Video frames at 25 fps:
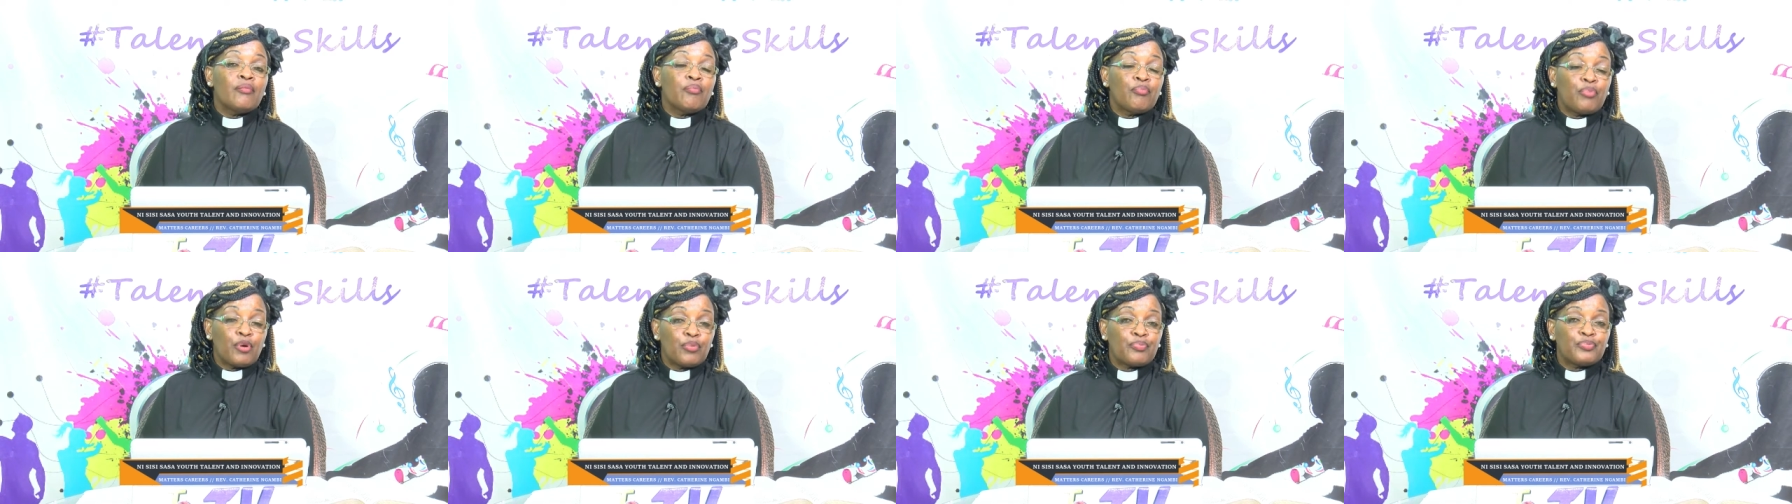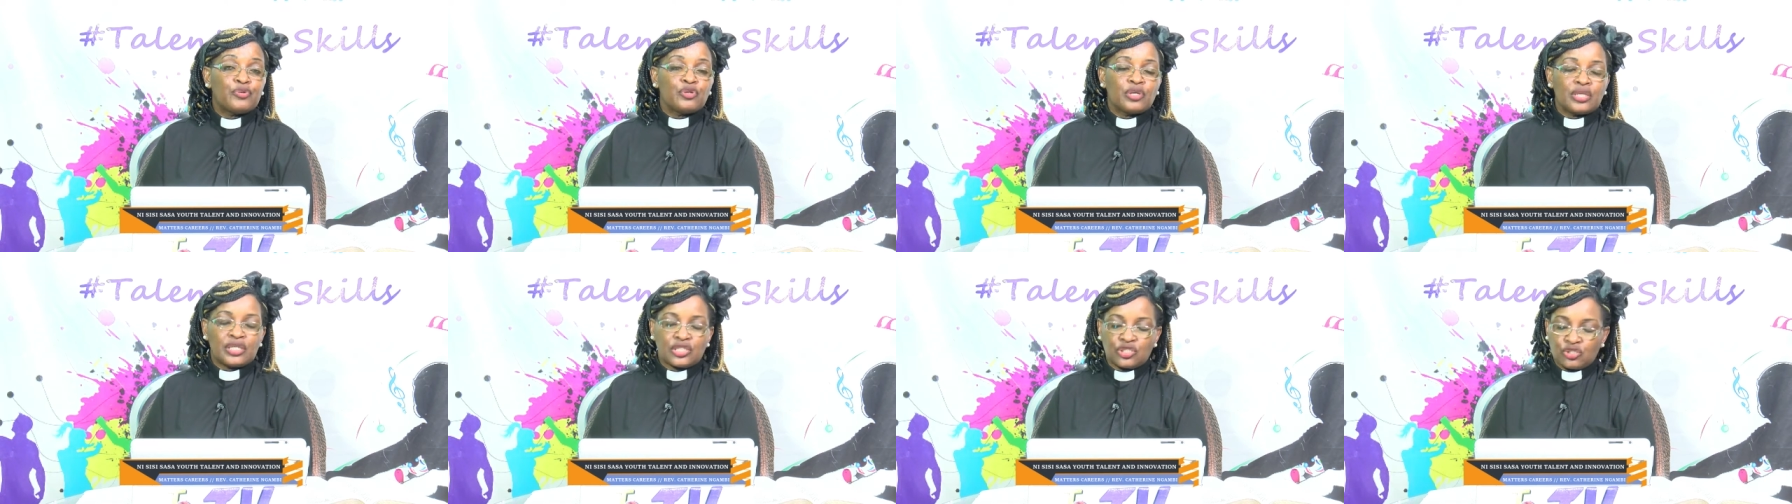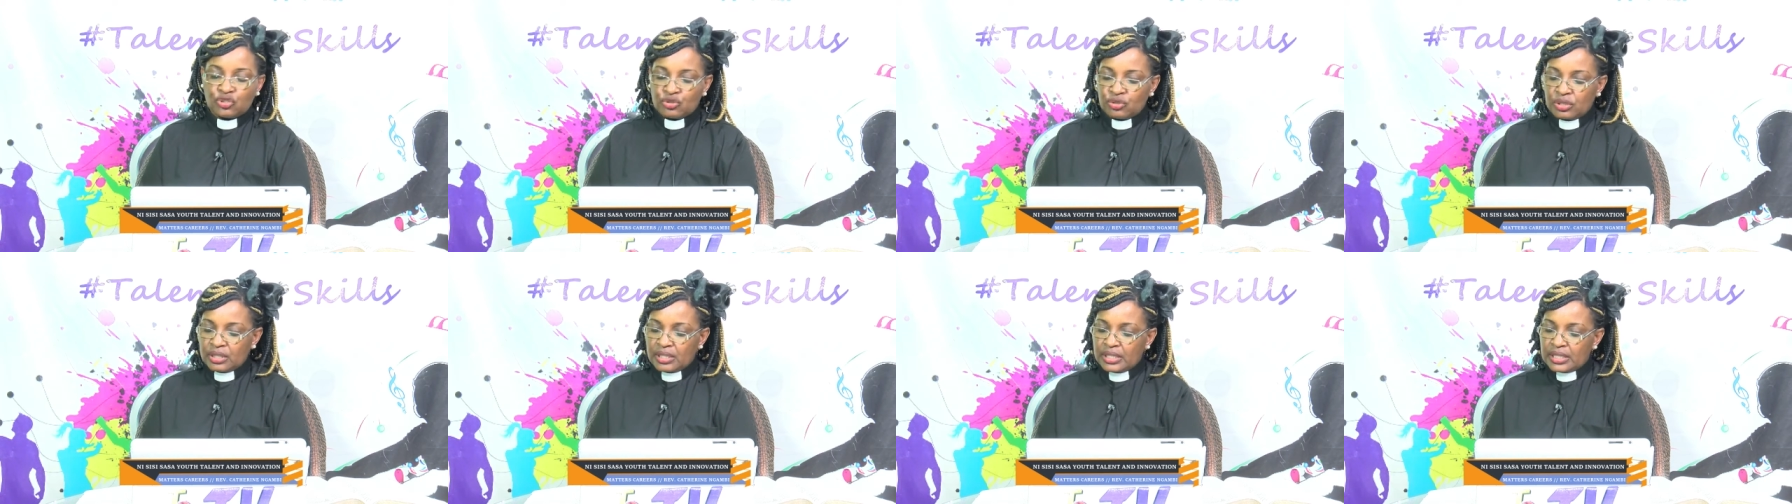
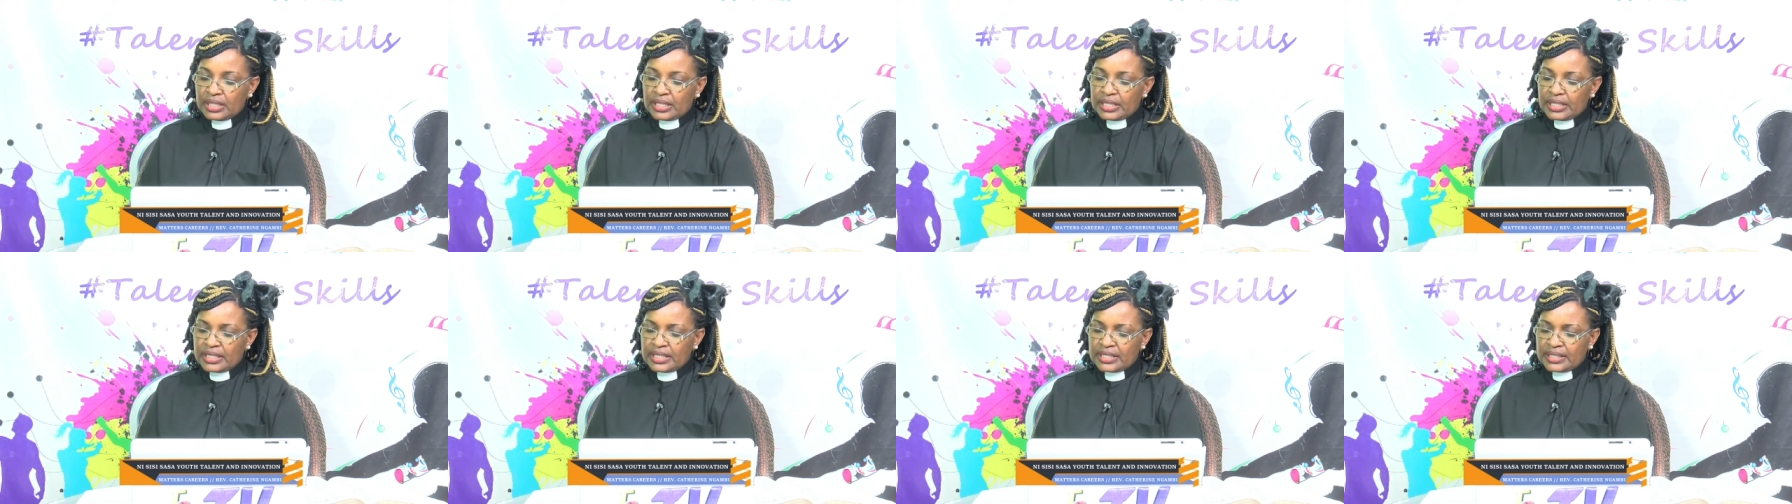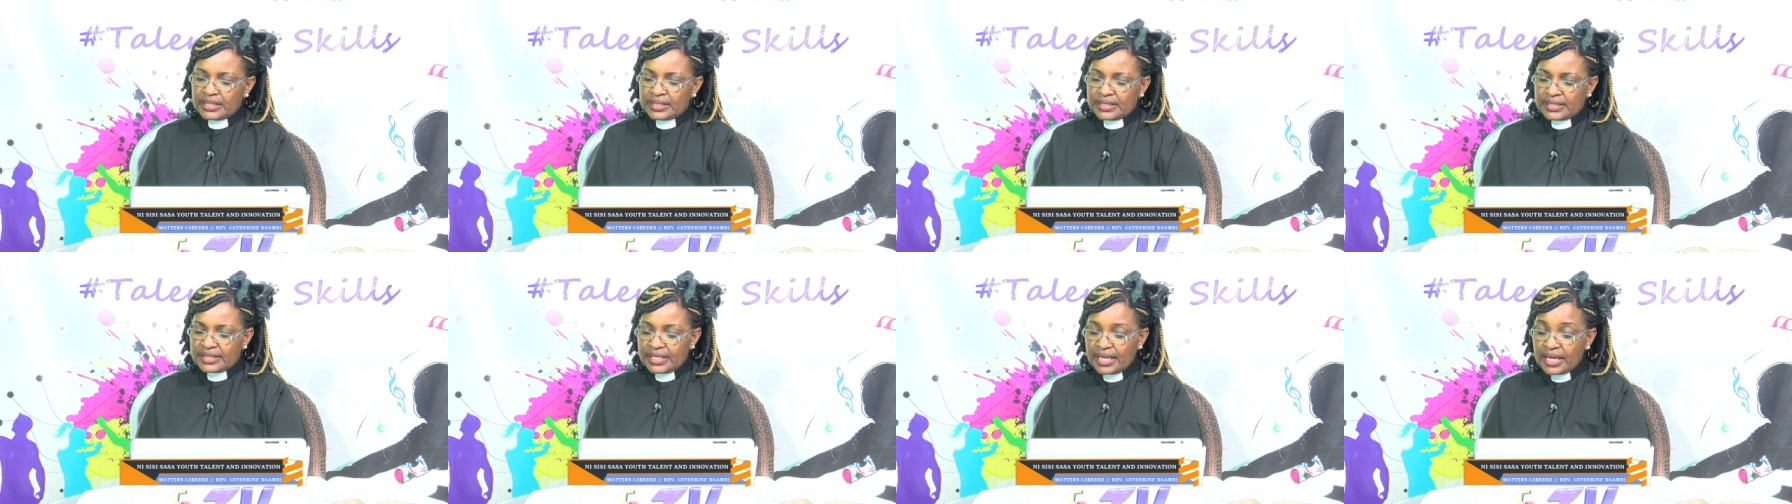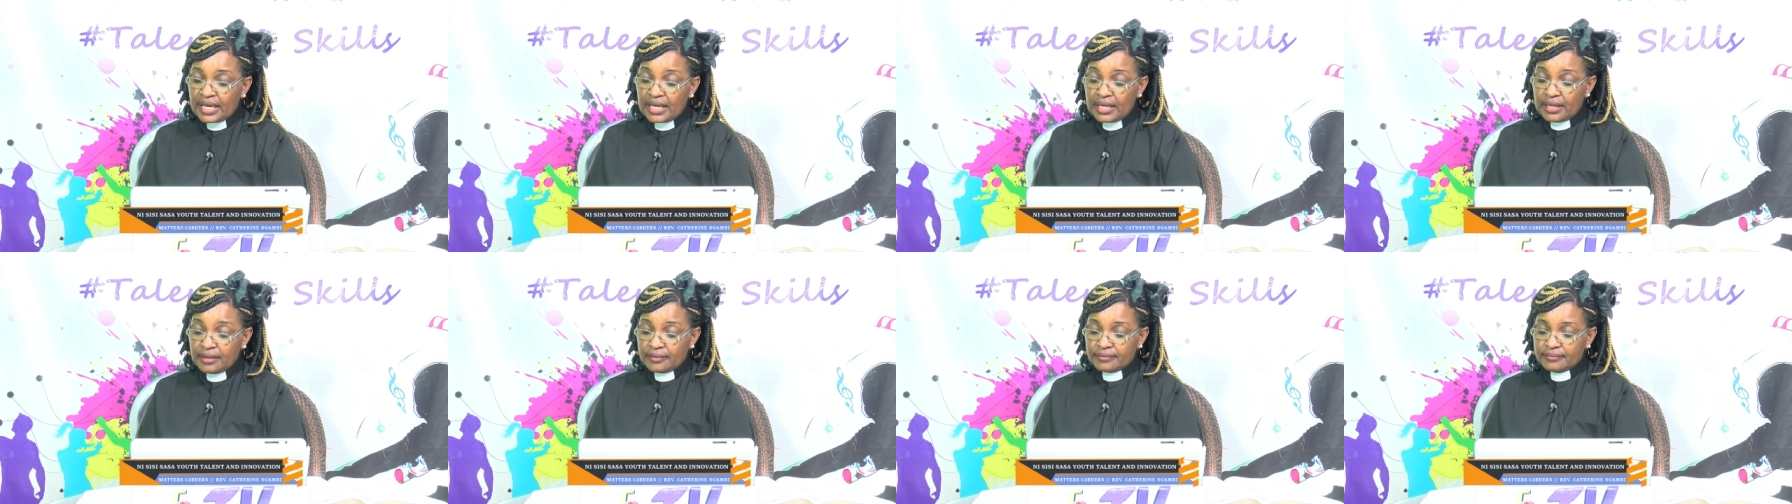population is
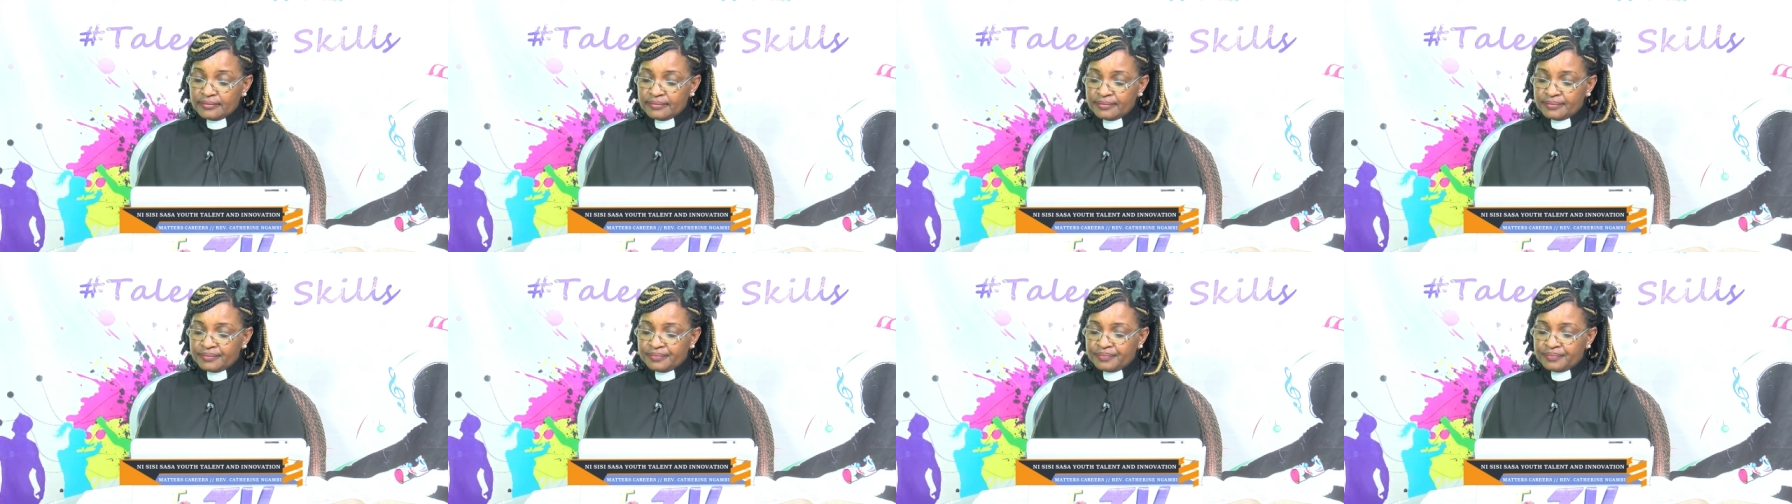saying?